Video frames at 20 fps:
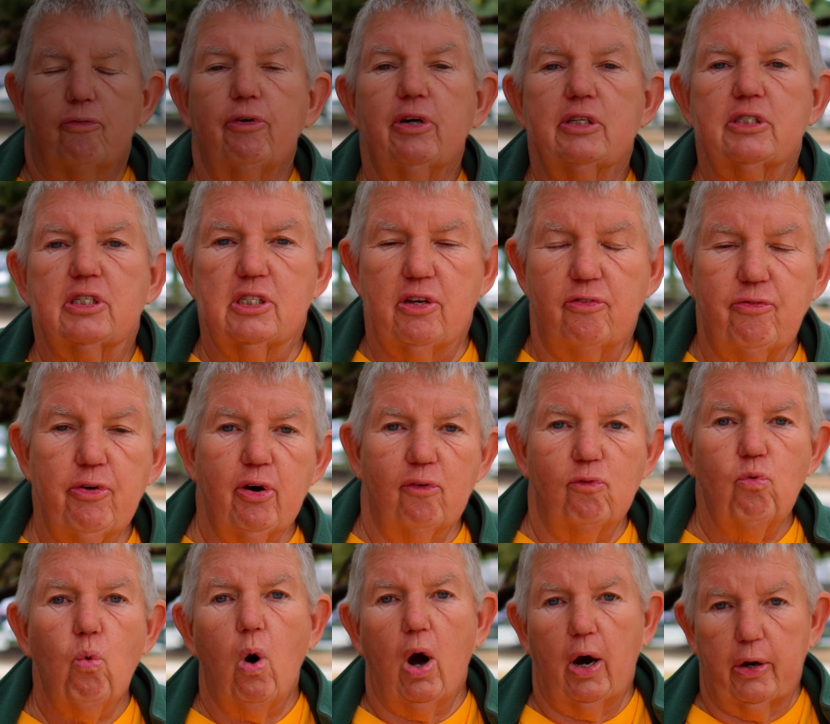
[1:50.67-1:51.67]
for instance, if you
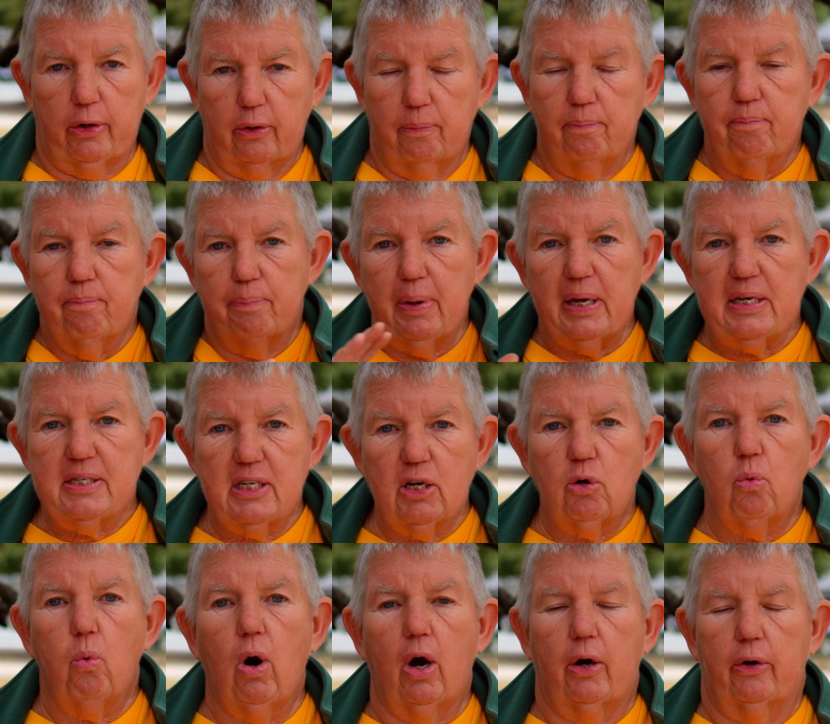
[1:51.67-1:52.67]
have water,
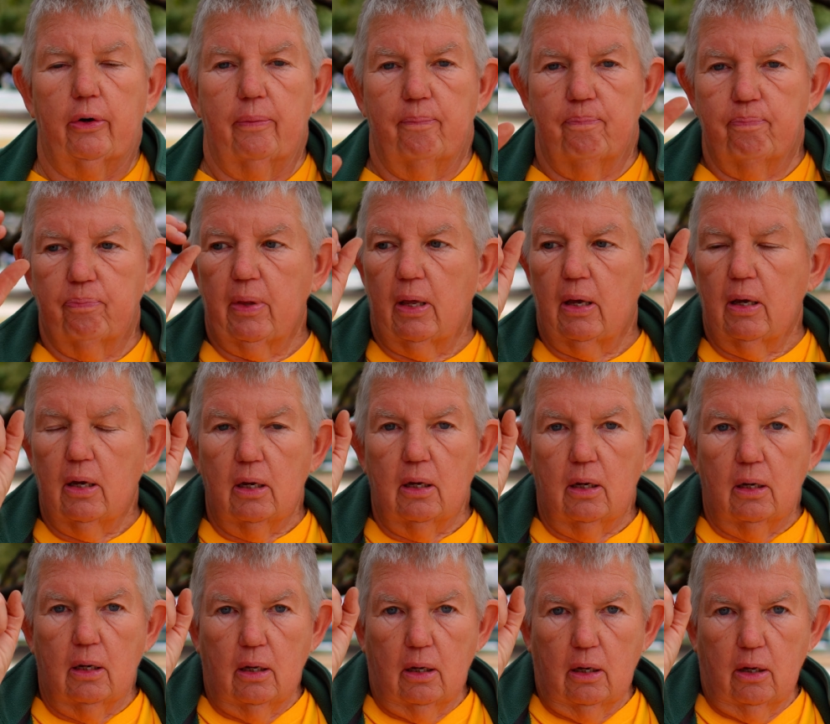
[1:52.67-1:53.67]
basic water,
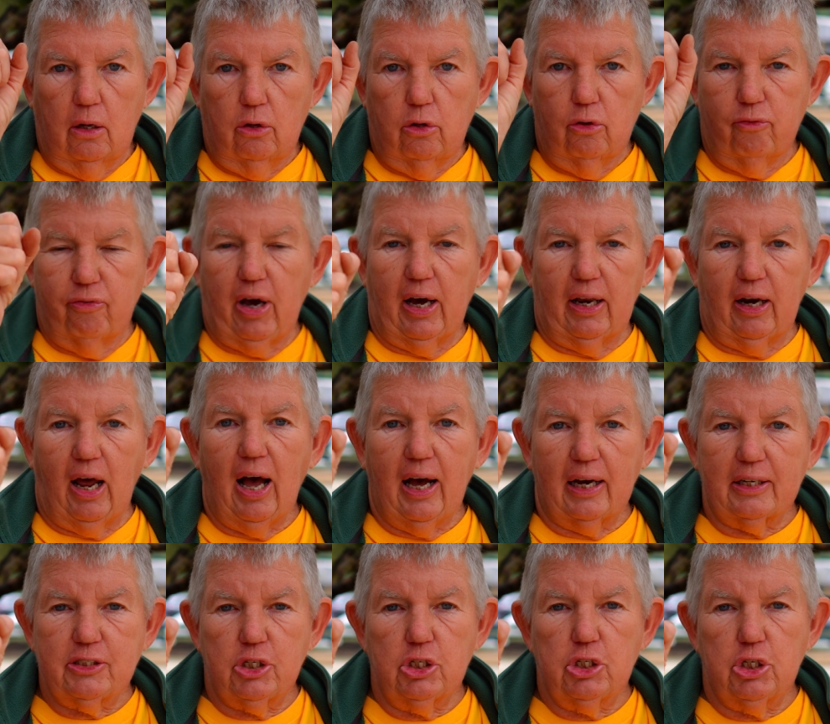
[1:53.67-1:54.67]
you've got
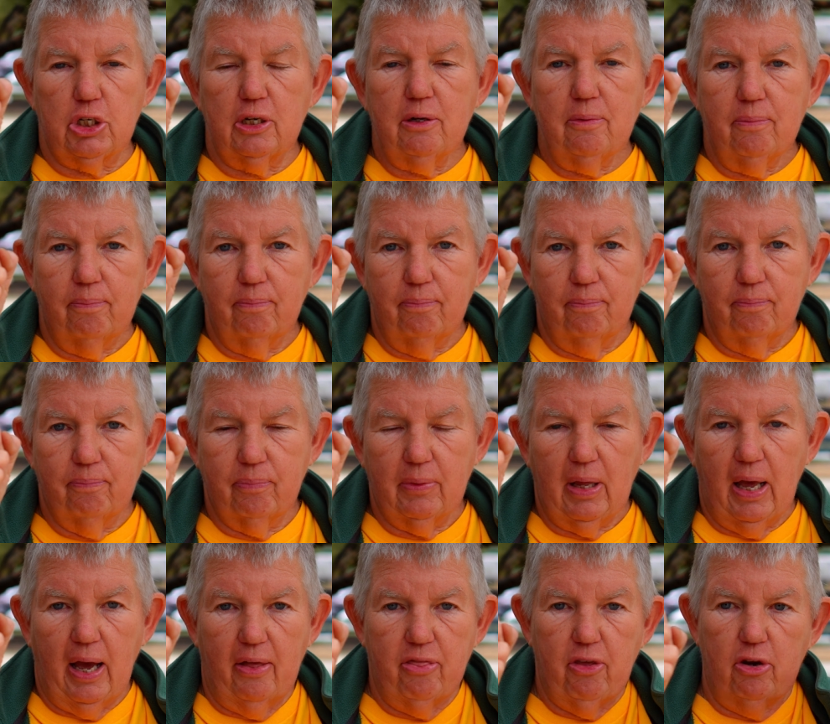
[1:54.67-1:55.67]
oxygen, and